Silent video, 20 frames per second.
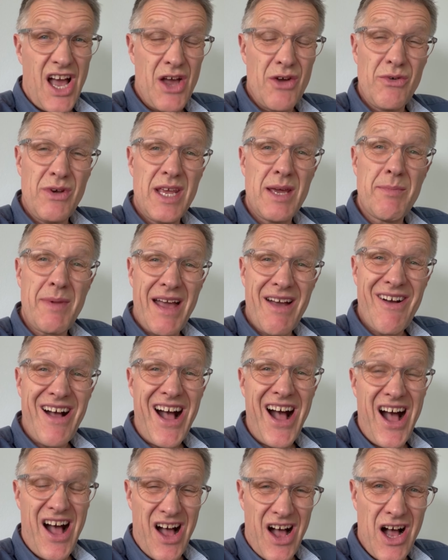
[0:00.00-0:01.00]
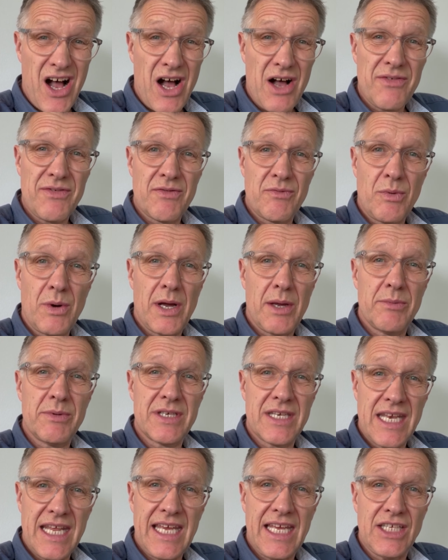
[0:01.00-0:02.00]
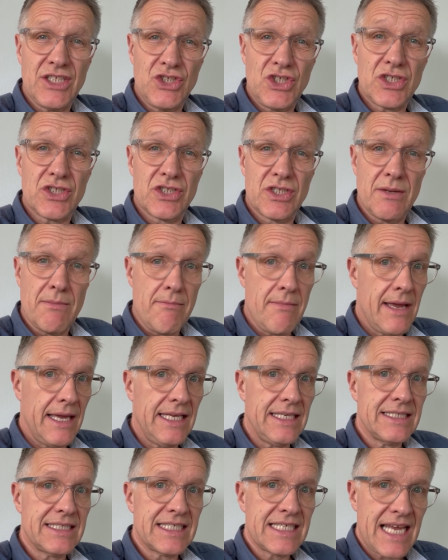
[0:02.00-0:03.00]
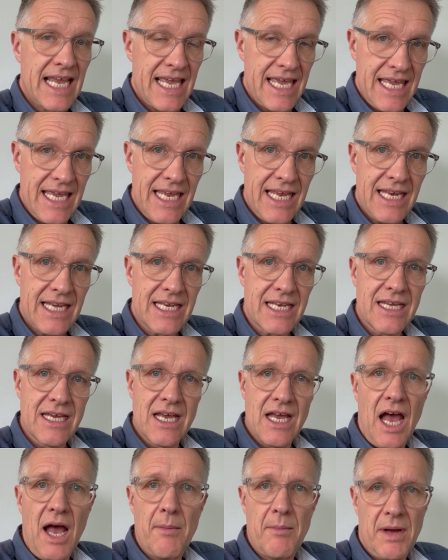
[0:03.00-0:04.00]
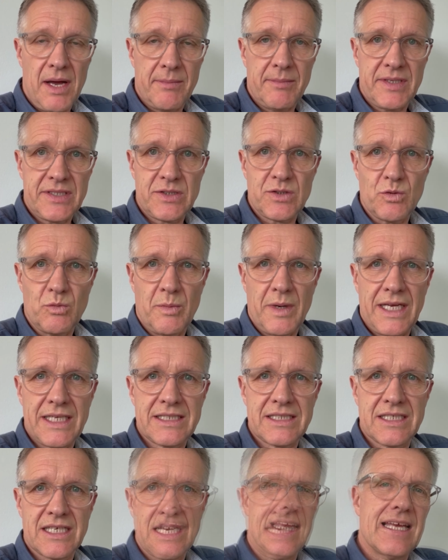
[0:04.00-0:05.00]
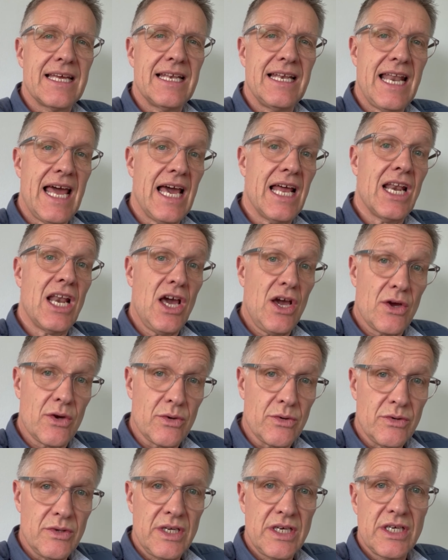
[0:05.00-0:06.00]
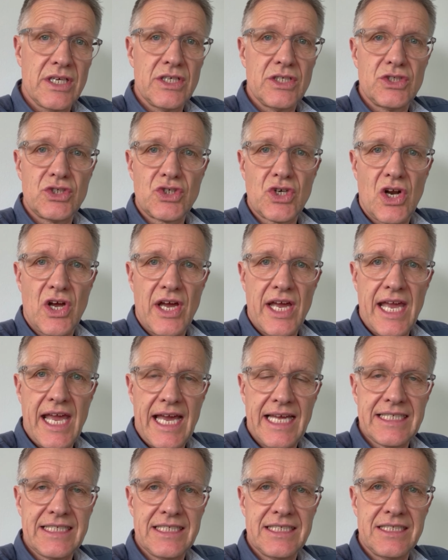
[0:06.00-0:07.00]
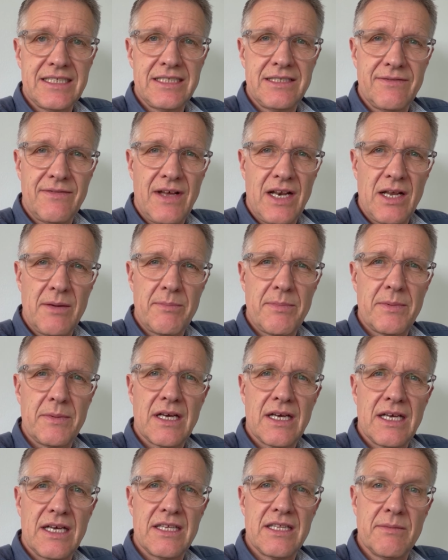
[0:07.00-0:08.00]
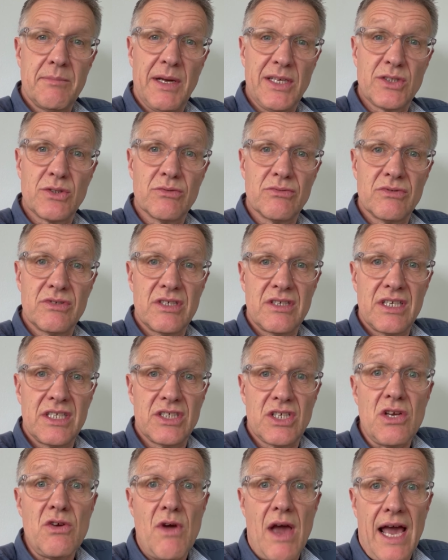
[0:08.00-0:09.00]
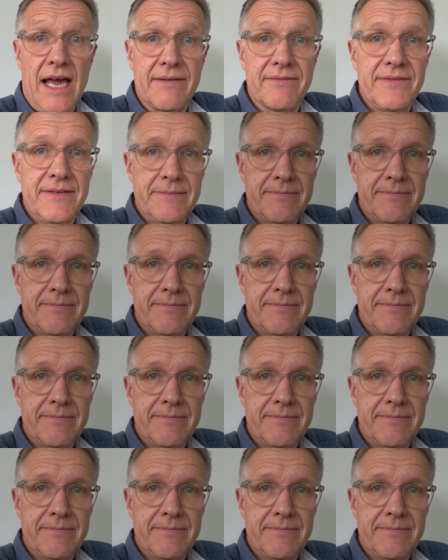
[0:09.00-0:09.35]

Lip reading: only about half of what I would need just to maintain my muscle mass, let alone try and develop the muscles that I do have.